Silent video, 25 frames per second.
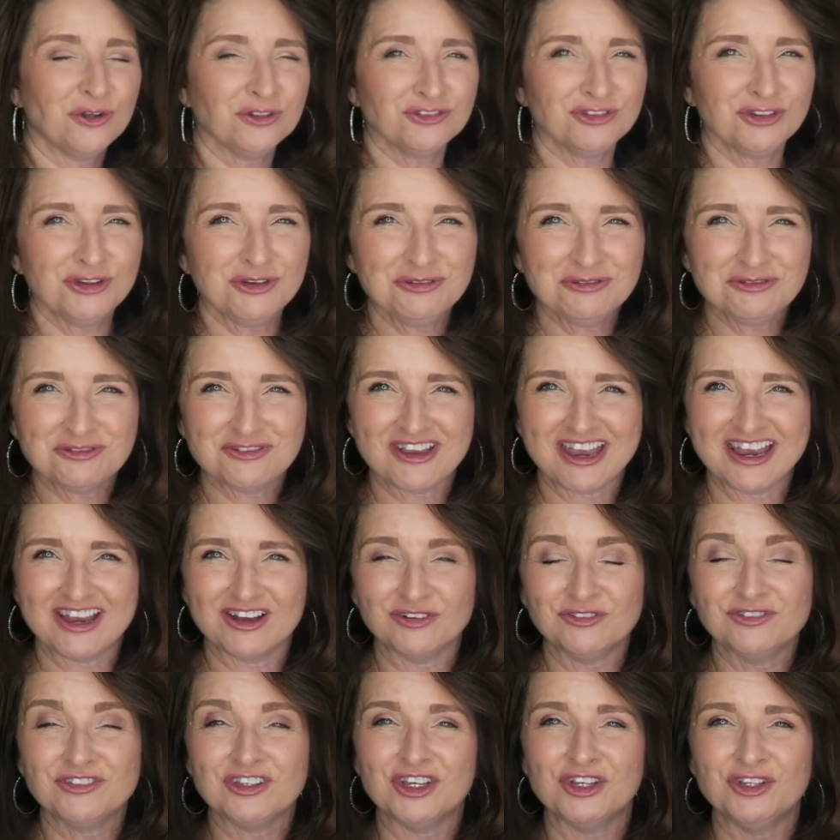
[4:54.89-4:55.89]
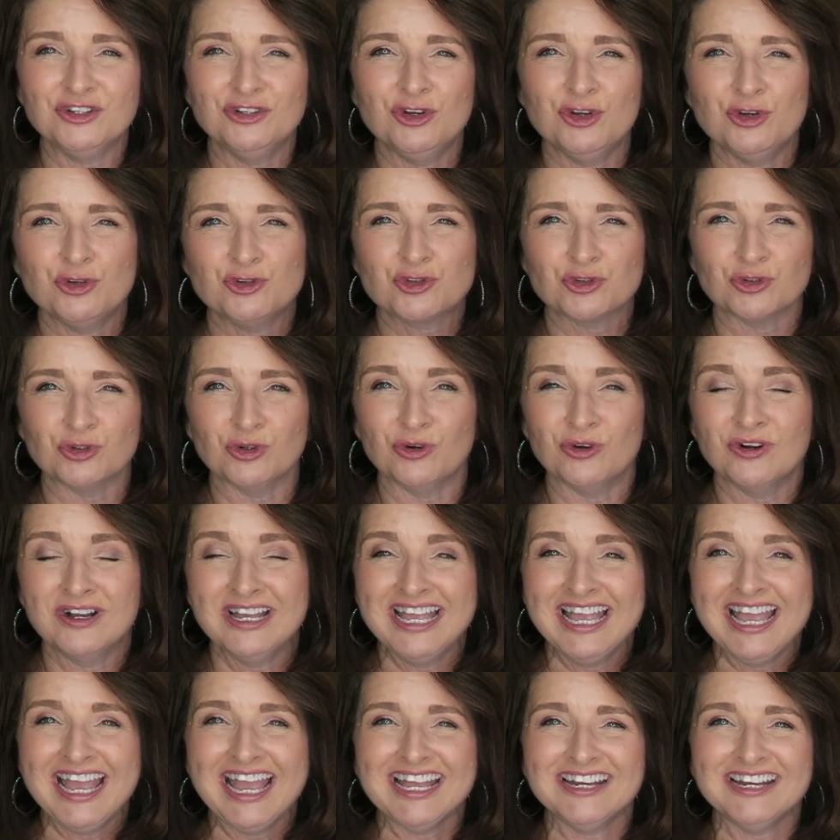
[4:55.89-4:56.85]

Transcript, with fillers: also found a neutral,